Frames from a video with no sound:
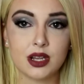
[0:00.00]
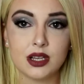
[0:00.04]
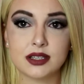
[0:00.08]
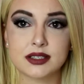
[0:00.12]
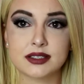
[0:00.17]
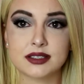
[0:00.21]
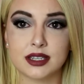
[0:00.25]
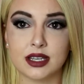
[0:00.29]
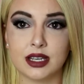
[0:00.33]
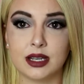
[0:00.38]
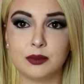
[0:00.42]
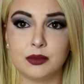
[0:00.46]

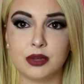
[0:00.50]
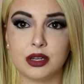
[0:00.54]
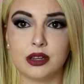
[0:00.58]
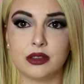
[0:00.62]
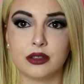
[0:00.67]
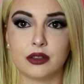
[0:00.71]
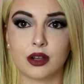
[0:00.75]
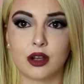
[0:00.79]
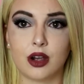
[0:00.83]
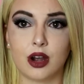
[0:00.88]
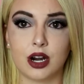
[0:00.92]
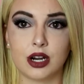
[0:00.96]
slammed it in
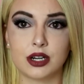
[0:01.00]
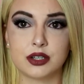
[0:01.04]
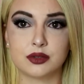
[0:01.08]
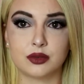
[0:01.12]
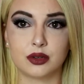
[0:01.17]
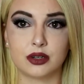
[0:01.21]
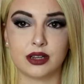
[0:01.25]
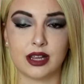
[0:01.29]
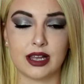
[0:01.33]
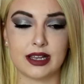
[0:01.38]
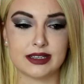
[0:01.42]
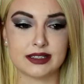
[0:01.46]
the car
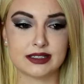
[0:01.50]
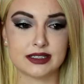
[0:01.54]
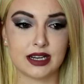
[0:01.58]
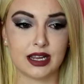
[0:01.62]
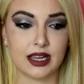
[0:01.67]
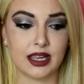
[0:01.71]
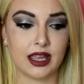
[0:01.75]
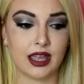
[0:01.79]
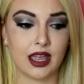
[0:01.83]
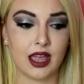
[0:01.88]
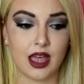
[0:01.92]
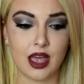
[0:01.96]
door last
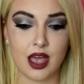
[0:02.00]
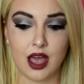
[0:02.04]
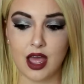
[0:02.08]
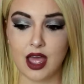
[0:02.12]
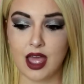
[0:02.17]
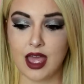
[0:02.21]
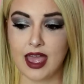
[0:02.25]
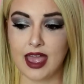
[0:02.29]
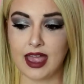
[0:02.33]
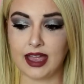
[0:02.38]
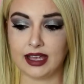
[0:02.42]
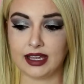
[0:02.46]
night
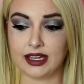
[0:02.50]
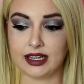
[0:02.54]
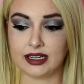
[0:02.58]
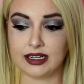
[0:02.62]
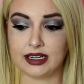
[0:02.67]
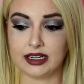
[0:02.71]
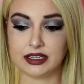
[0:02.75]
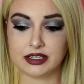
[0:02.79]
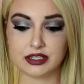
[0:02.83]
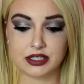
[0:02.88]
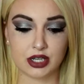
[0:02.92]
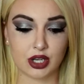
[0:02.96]
and
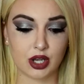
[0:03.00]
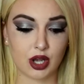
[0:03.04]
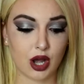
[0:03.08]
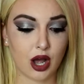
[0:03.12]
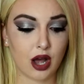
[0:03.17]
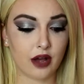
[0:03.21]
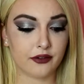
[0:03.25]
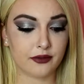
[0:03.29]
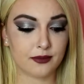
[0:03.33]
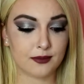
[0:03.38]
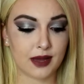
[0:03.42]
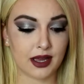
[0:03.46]
it took
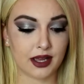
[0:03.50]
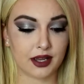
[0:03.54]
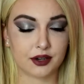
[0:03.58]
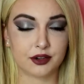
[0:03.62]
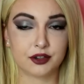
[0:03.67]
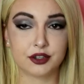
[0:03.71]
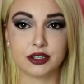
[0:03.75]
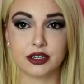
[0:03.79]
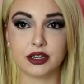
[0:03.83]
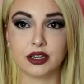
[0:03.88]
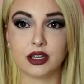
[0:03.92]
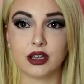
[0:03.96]
off my
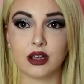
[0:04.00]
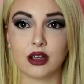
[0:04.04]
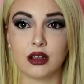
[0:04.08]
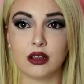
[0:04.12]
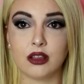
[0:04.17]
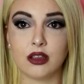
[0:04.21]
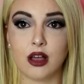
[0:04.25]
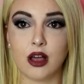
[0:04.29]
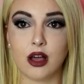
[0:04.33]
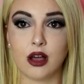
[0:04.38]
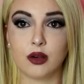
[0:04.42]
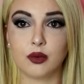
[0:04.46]
acrylic
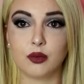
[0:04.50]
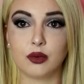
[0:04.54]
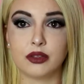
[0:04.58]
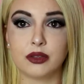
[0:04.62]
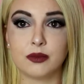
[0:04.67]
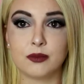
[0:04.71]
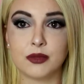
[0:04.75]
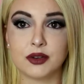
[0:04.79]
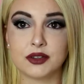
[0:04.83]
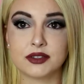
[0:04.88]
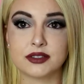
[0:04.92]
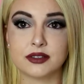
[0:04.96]
along with
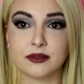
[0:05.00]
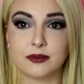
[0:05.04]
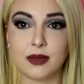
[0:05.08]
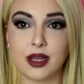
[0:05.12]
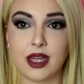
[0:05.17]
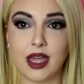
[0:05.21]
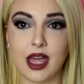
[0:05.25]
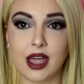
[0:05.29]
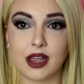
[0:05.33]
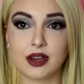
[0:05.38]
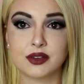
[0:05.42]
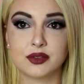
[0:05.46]
most of my
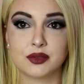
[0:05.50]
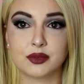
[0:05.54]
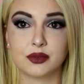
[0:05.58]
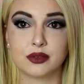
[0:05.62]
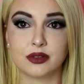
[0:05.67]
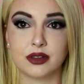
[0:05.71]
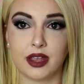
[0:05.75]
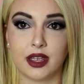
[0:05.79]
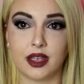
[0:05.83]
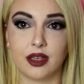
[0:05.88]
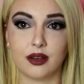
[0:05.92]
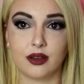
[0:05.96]
actual
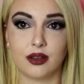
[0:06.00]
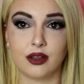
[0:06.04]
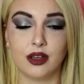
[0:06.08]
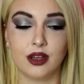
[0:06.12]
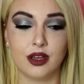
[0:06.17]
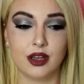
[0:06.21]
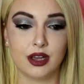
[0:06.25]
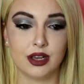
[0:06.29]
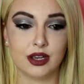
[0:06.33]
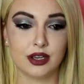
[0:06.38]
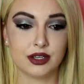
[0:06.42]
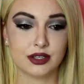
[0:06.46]
nail.
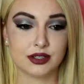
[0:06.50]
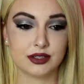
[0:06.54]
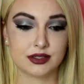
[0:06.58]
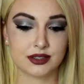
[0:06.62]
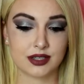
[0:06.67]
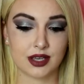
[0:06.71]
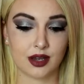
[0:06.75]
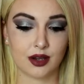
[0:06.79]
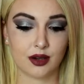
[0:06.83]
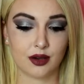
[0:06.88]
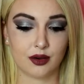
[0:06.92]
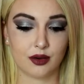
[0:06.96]

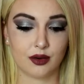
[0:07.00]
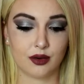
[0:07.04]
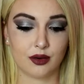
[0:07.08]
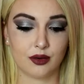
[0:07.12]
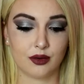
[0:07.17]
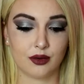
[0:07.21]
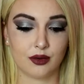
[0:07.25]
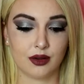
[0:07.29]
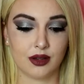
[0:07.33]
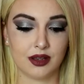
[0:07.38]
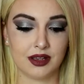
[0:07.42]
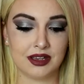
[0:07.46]

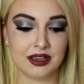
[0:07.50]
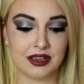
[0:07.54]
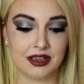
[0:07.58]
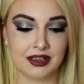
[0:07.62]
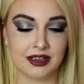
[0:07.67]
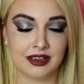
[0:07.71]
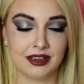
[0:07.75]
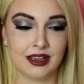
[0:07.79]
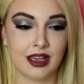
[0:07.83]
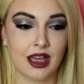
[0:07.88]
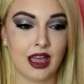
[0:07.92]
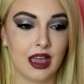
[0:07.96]
So
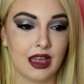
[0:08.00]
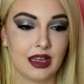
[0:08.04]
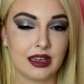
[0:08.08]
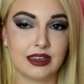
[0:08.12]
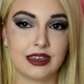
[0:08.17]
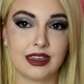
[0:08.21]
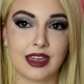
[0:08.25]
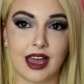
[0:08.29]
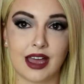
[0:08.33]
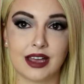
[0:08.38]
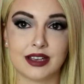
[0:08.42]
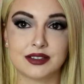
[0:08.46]

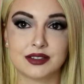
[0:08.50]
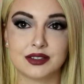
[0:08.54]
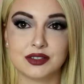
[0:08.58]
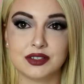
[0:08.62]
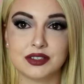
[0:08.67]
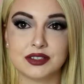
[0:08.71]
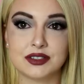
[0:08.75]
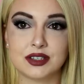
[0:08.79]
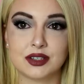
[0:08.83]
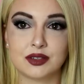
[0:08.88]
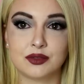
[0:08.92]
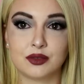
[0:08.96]
yeah, so
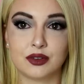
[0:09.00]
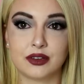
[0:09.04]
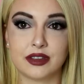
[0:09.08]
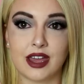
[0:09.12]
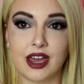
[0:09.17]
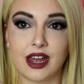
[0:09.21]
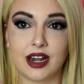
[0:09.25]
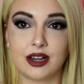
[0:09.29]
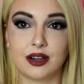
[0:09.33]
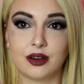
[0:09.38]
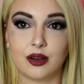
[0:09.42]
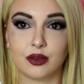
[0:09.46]
just ignore
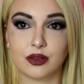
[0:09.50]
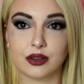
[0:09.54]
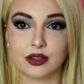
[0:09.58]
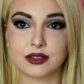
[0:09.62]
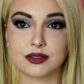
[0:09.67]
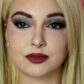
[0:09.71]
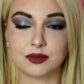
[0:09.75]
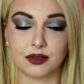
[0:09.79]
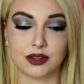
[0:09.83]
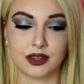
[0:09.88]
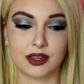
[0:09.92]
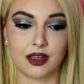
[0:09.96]
that. I know it
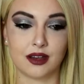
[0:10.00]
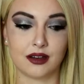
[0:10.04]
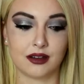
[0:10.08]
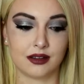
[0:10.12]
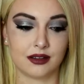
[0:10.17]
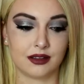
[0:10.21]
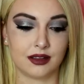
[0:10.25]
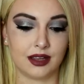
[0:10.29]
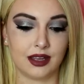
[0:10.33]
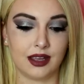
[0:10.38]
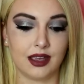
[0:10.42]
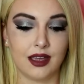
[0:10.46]
looks really
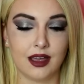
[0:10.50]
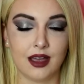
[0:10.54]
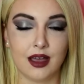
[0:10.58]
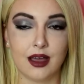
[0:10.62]
ugly.